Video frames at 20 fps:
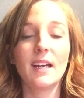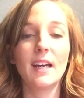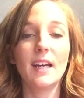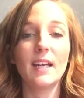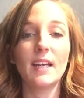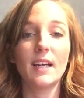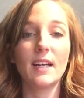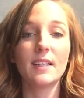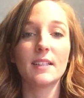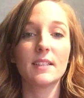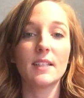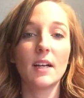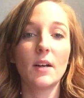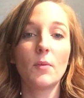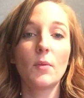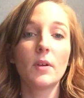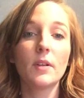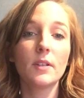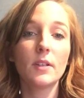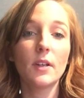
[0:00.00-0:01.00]
Hey guys, I
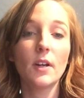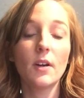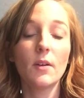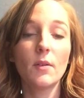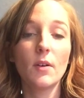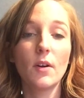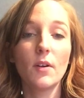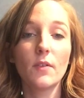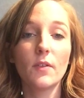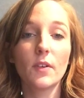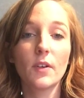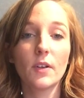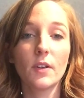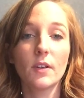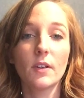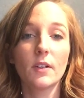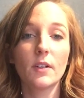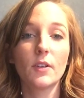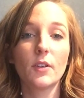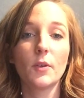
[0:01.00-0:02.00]
wanted to go
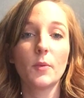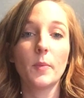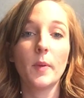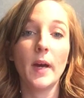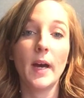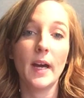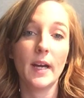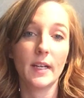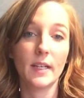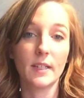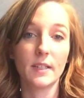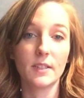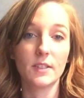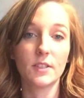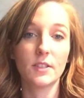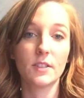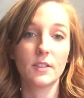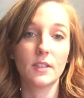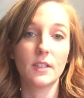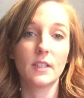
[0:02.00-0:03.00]
over your
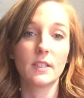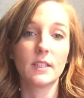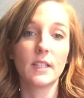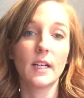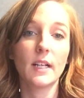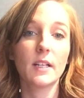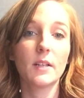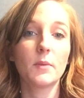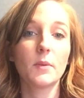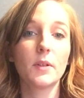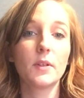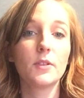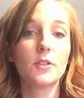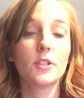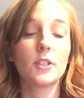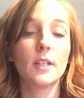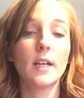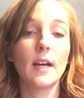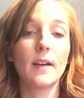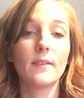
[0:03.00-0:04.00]
package, exactly what you
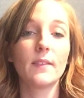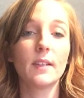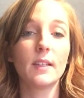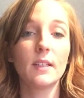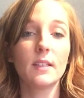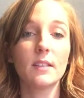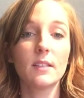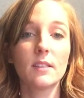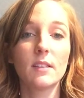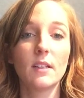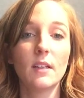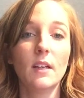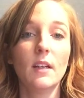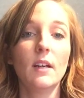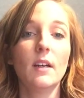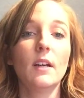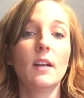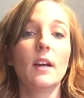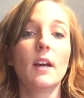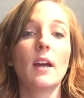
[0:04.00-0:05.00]
should have in it,
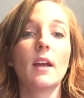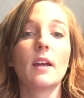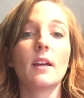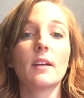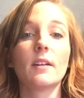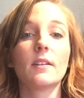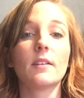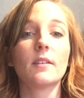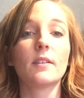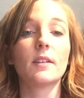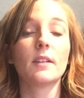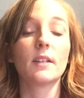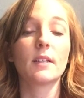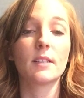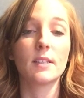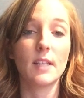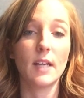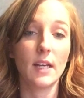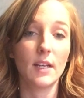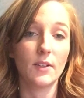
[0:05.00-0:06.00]
and the
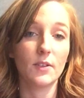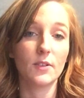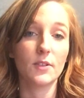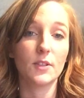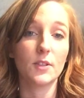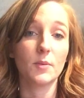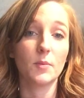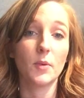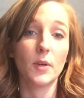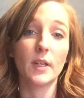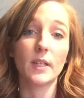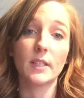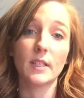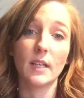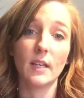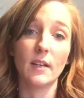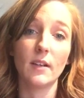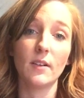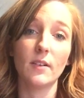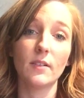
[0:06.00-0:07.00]
containers, the
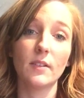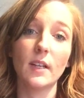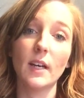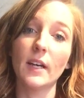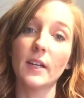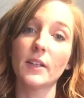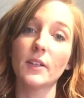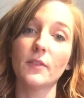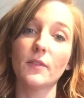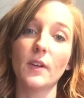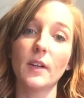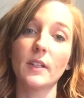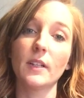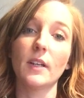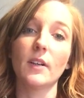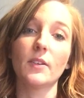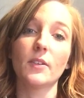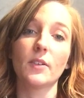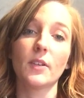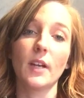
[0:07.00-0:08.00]
breakdown, how you find
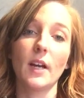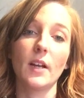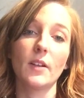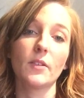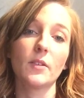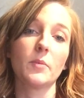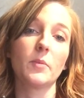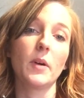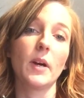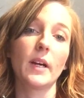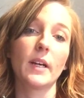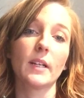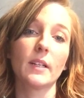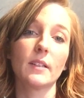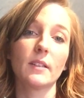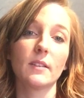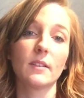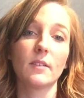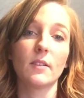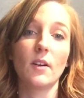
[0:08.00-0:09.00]
out your calorie
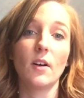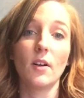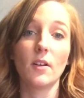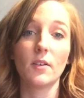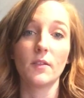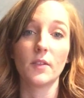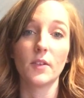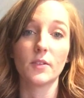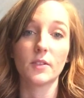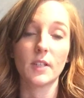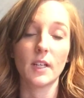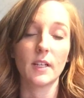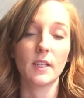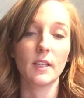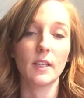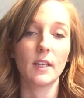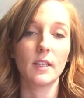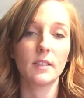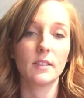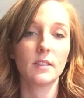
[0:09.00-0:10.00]
bracket, all of those kind of
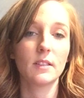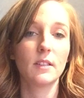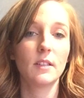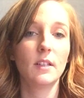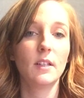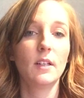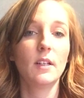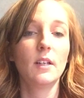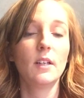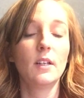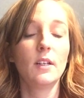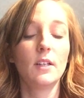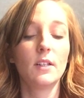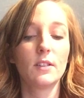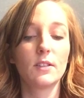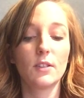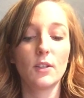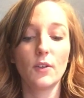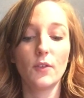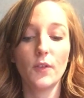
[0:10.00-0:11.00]
things.
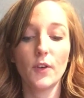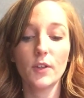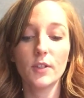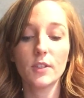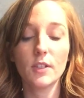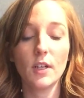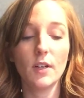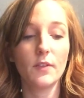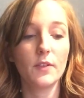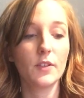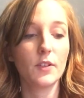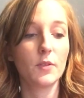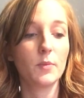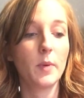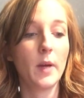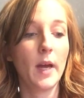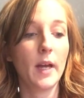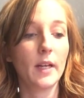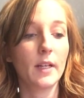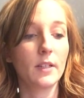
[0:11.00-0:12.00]
So first off, in your
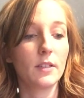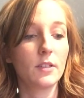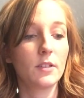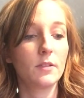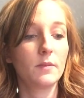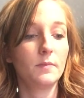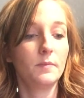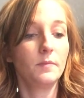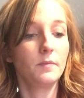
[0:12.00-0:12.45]
package,